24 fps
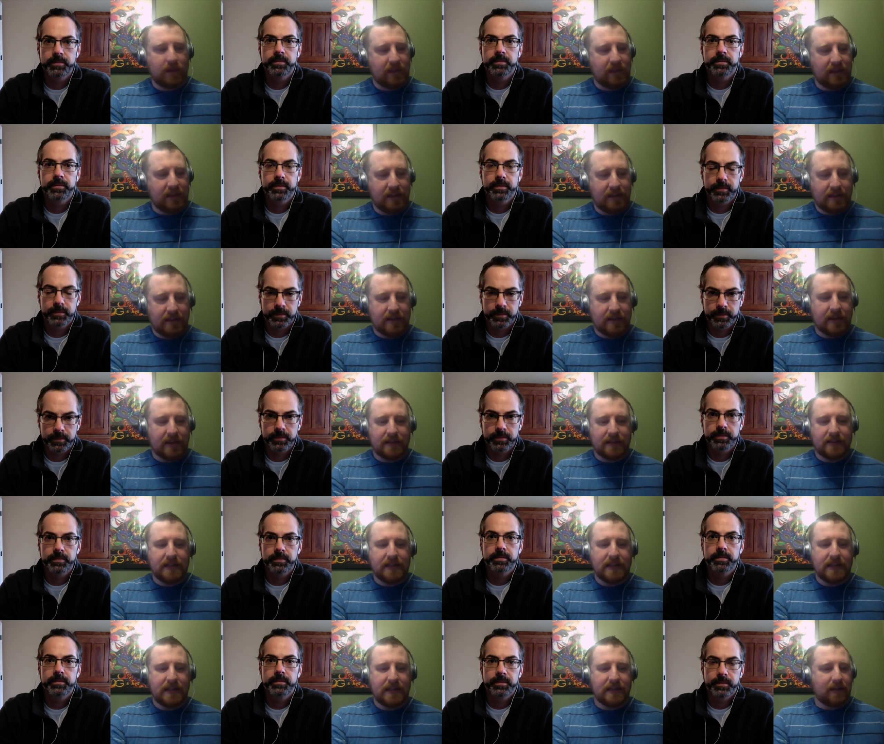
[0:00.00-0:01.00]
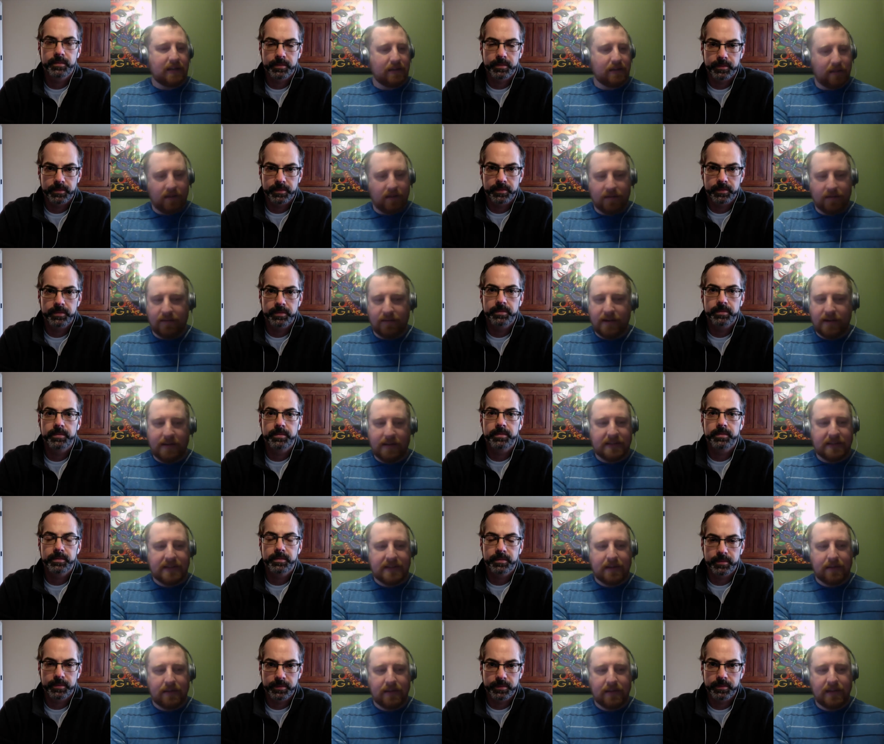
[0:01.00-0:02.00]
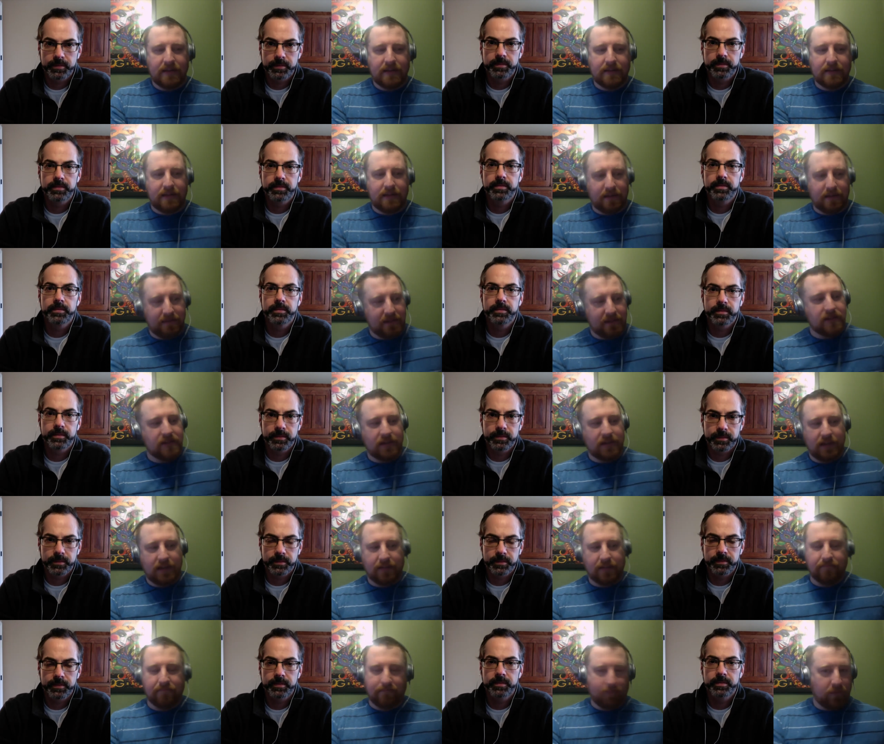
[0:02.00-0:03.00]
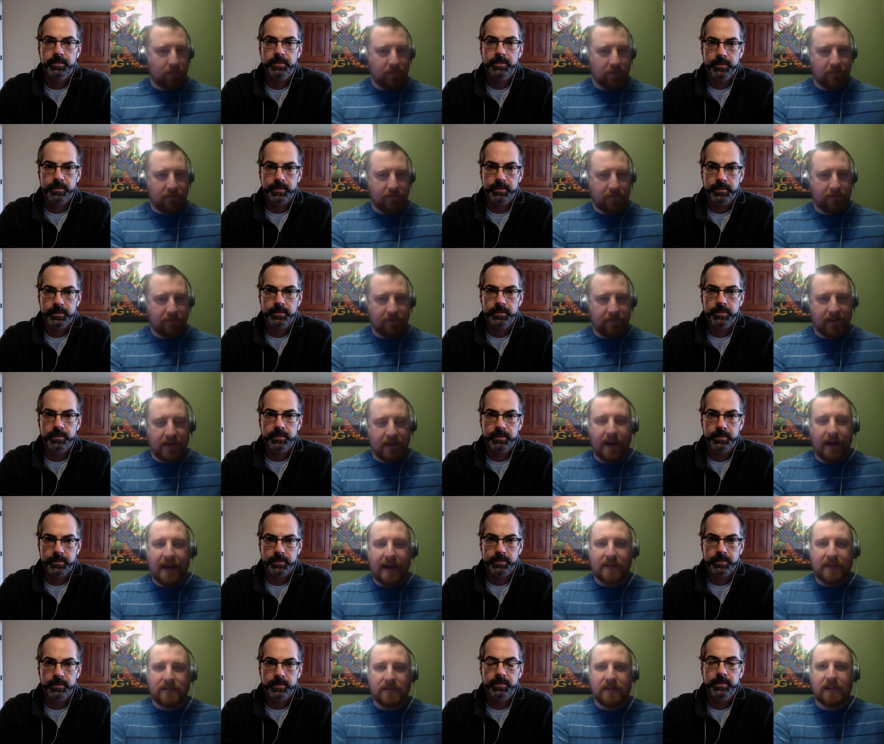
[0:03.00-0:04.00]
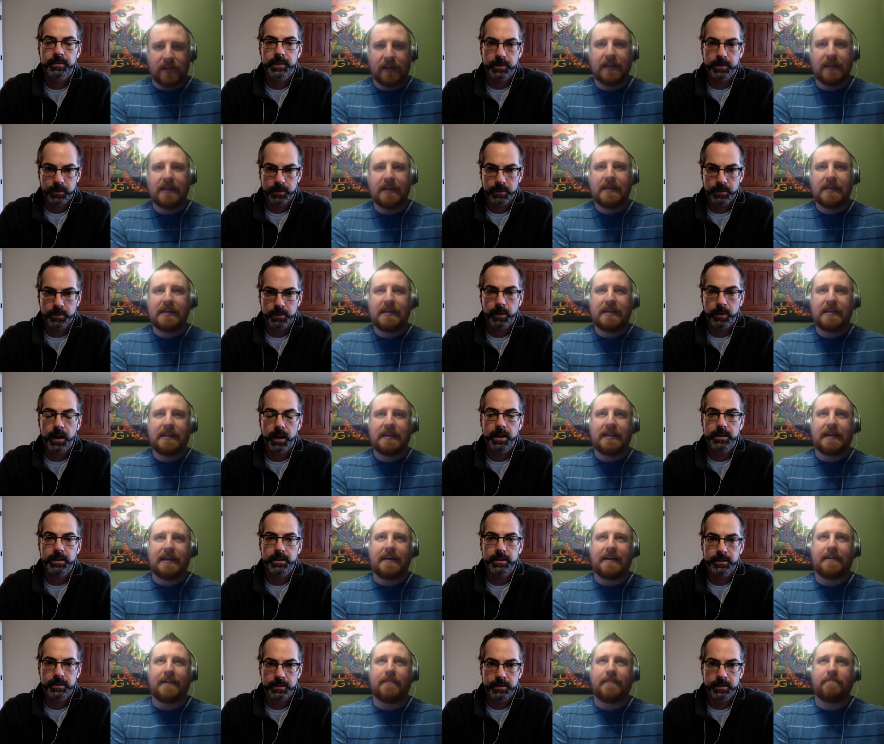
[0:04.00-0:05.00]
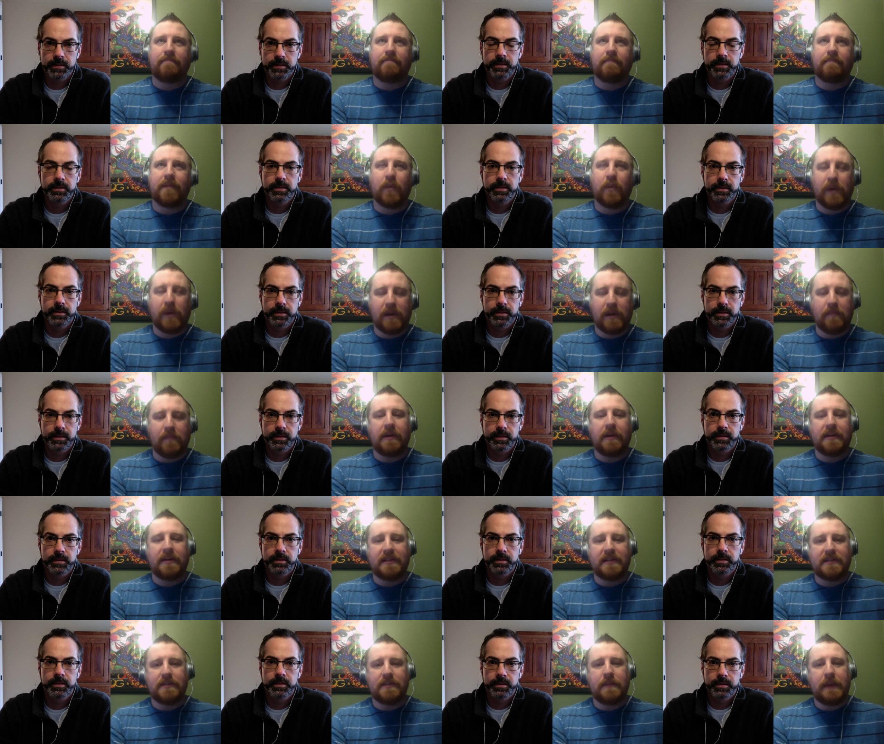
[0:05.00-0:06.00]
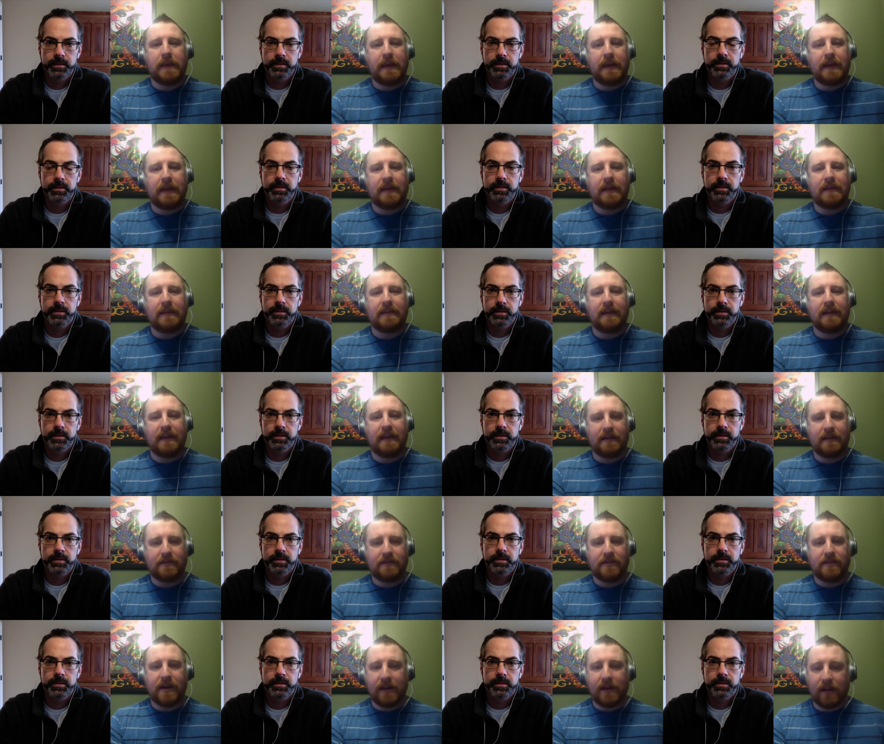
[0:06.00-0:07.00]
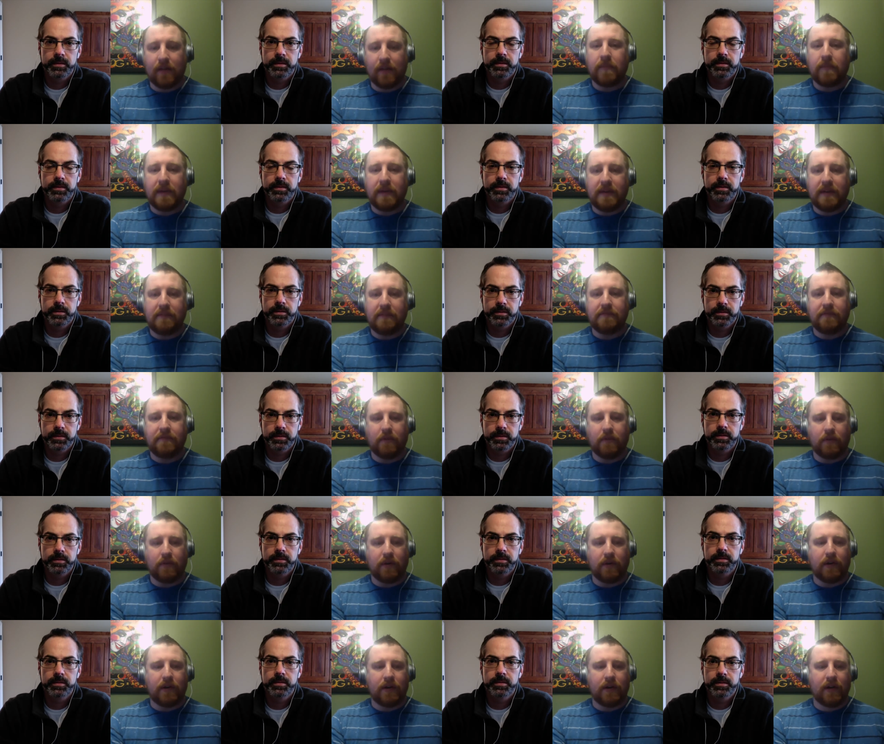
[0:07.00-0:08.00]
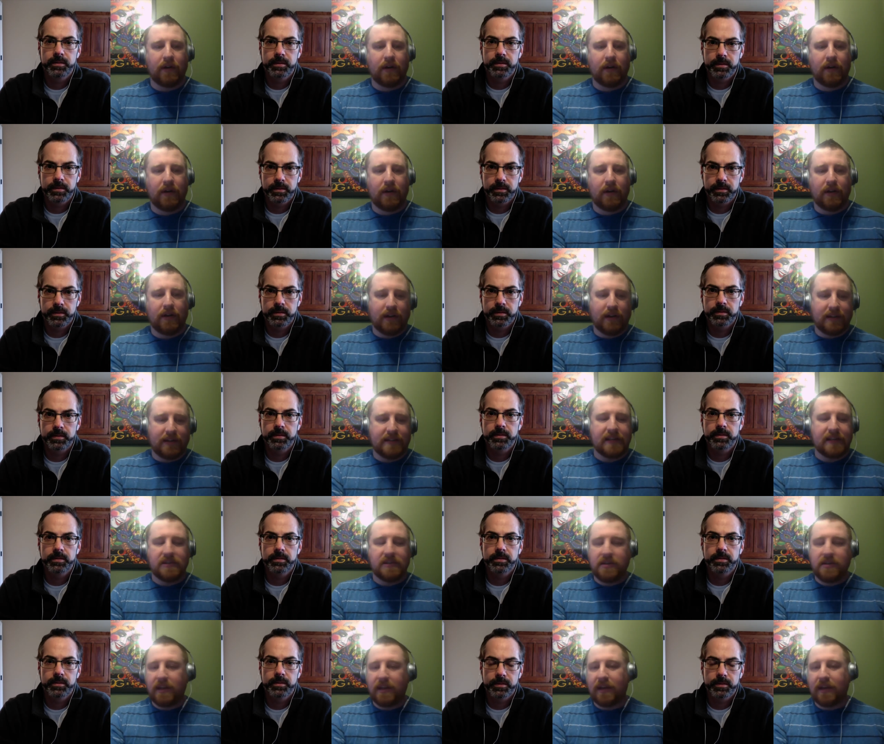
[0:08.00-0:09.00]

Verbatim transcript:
Speaker 1: within Tennessee and then around the southeast and eventually internationally. Right. Um, that we could participate in and try and compete for essentially